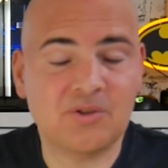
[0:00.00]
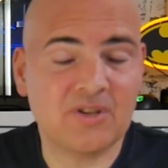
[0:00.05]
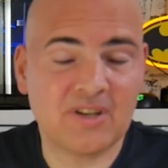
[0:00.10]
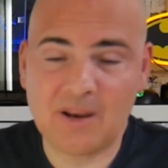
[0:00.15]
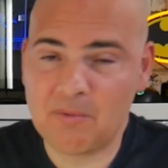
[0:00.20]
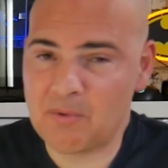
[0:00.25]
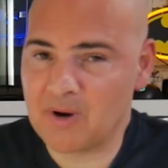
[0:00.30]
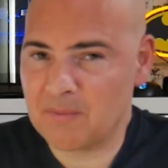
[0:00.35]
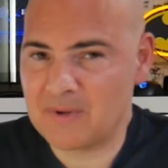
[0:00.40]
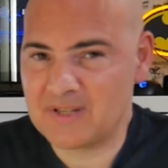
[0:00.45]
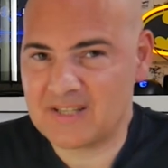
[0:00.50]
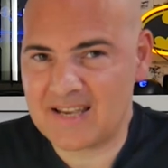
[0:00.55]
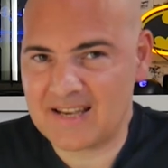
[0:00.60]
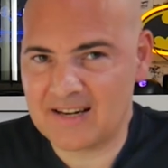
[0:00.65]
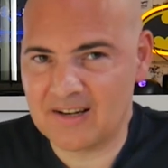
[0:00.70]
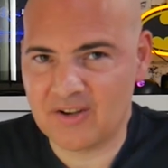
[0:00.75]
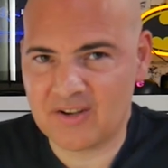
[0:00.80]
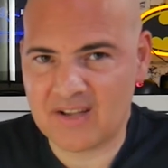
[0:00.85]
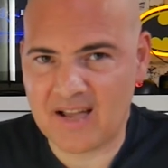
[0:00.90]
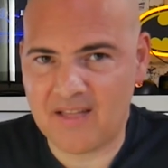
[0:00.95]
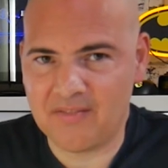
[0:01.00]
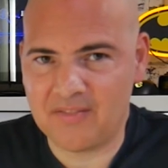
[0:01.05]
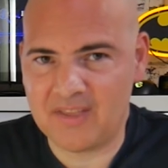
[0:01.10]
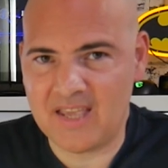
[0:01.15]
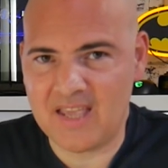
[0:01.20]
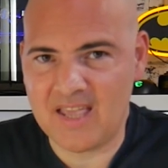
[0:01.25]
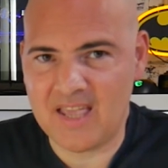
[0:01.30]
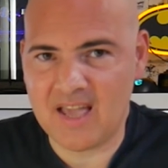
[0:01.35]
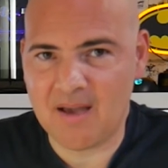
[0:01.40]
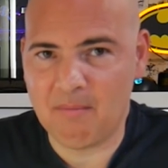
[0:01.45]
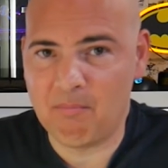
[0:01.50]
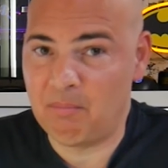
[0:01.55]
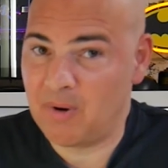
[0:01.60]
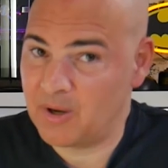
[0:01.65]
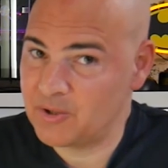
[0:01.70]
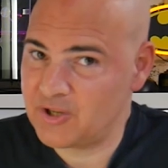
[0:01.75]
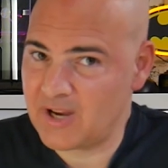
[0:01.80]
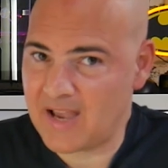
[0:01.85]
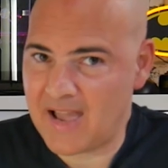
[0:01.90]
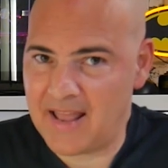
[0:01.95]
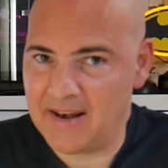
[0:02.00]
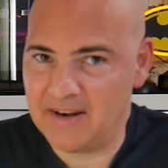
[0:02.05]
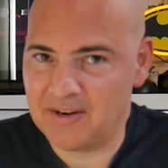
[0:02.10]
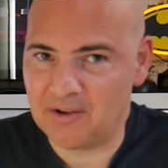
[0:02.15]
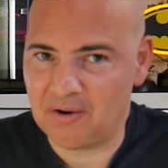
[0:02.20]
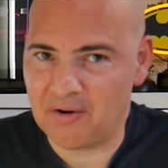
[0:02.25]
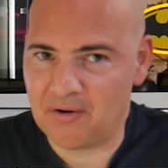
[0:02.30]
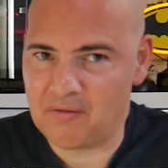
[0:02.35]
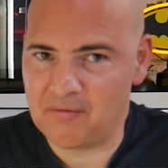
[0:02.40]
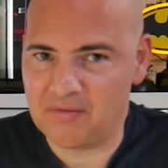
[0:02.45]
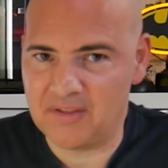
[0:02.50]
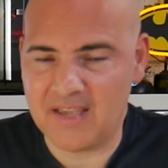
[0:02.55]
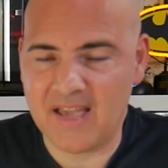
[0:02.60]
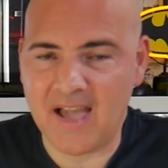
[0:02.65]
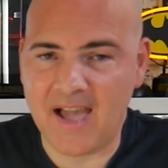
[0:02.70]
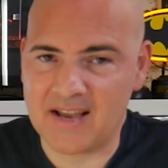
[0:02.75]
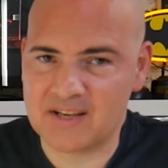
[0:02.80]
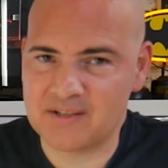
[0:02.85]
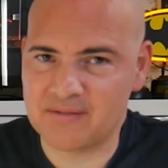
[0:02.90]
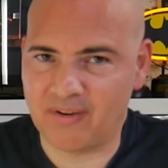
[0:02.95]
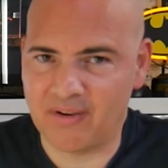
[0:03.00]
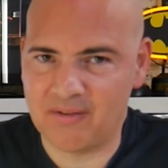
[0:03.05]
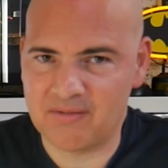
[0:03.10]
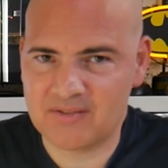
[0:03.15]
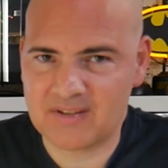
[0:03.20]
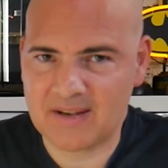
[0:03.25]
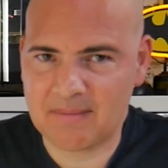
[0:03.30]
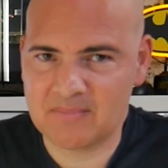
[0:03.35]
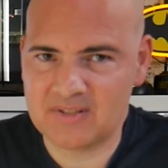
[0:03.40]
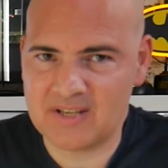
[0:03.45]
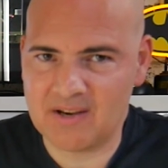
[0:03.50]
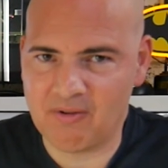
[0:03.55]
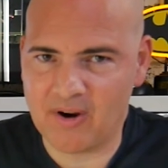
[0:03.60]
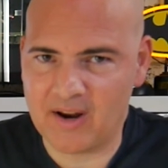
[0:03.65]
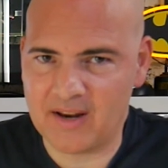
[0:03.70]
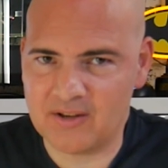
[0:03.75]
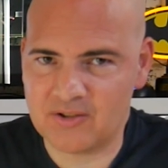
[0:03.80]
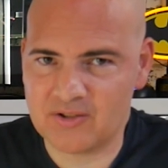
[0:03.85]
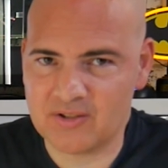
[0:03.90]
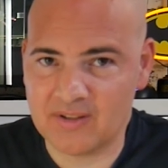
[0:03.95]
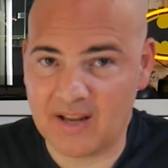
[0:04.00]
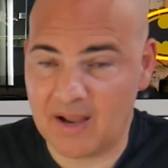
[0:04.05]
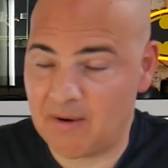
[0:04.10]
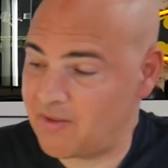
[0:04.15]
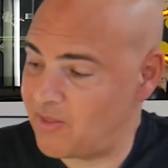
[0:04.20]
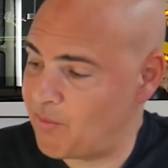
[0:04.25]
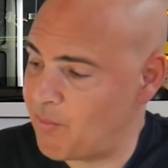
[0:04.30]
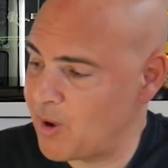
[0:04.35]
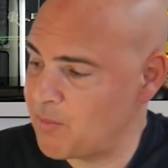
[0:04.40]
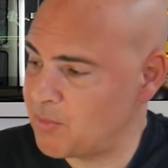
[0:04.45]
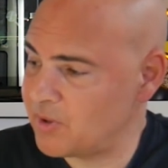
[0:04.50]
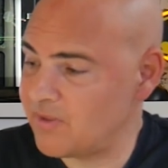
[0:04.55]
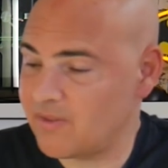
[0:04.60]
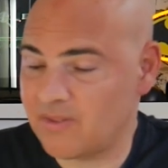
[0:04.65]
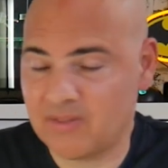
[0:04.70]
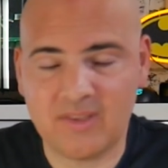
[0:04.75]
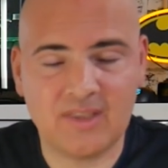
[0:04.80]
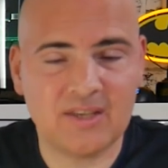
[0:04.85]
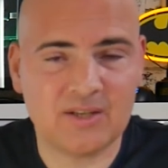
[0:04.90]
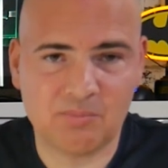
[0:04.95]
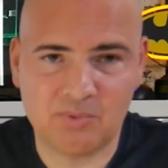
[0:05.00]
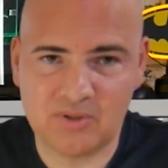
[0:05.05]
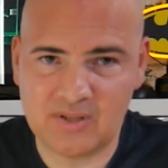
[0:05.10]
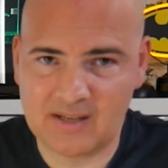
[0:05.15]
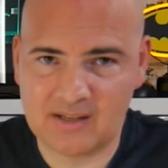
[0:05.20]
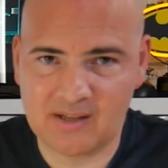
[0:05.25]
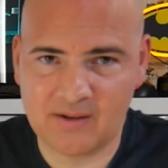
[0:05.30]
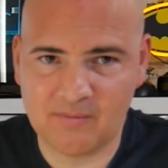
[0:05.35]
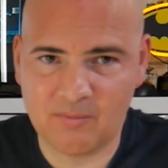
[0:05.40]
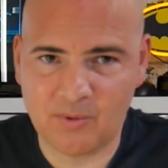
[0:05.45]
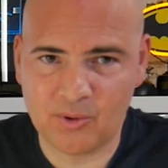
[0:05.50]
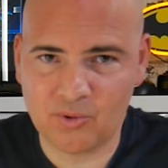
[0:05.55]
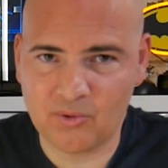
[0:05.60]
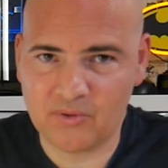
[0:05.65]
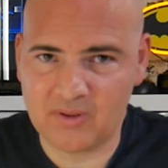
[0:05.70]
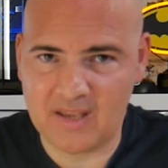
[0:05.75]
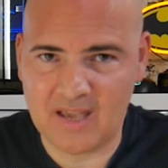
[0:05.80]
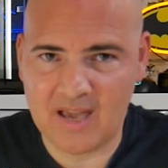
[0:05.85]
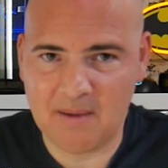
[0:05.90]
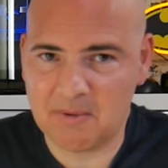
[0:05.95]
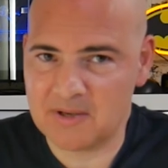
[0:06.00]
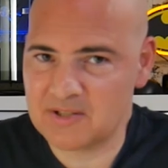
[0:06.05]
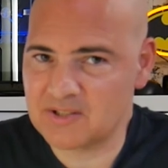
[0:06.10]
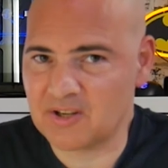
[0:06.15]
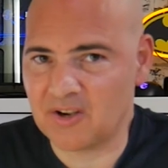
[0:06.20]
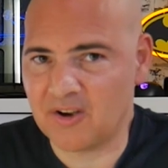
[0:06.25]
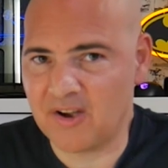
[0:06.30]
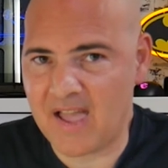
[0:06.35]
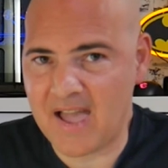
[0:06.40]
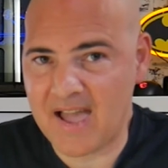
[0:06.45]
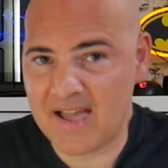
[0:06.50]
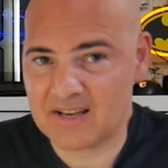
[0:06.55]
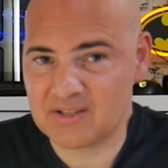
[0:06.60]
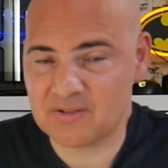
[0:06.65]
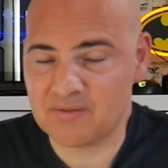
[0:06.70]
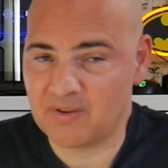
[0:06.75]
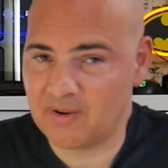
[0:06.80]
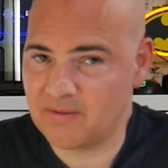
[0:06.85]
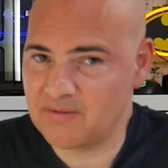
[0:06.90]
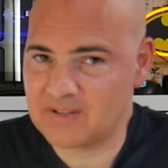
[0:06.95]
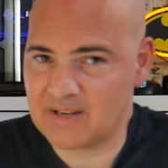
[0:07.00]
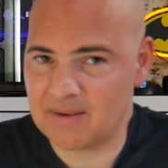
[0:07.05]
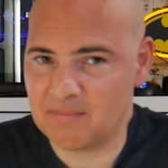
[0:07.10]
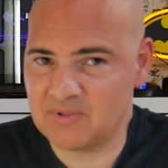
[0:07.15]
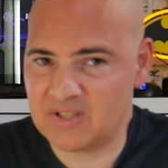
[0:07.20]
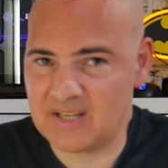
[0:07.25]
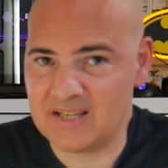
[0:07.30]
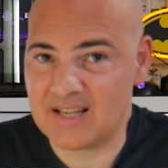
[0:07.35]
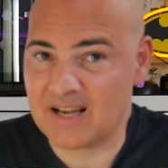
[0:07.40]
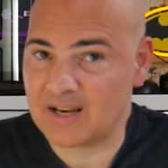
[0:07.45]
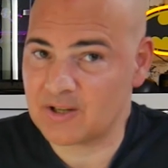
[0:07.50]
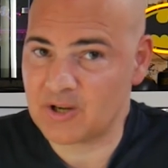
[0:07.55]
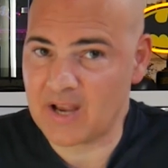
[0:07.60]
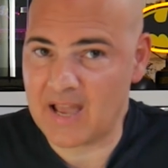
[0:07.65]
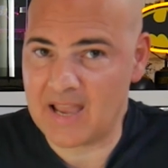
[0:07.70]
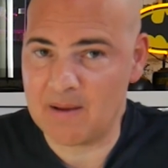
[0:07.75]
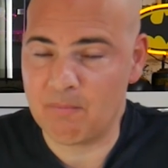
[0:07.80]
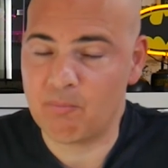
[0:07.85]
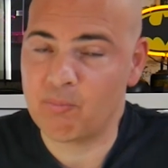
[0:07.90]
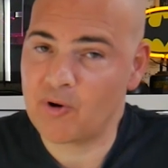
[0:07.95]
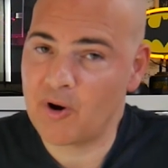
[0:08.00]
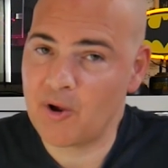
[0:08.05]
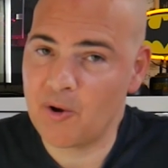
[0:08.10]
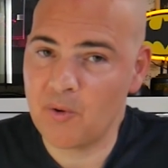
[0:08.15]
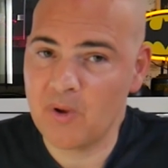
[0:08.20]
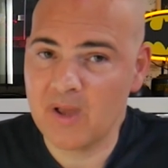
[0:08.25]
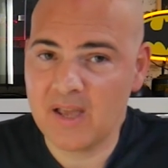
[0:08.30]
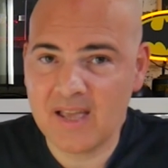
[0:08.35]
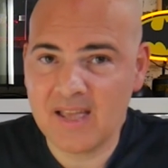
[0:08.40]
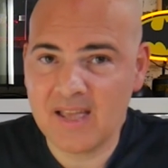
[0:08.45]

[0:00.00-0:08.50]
today we're going to be taking a look at the budget end of the X570 range. Now at the moment, this particular model, the MSI X570-A Pro,